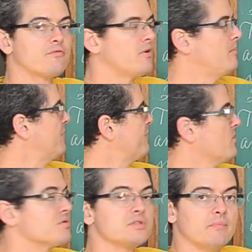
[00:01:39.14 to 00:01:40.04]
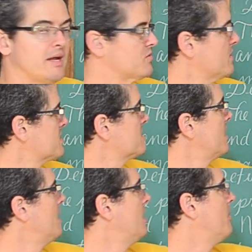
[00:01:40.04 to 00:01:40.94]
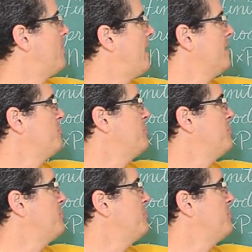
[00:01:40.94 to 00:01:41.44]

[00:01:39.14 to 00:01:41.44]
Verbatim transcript: from the first matrix by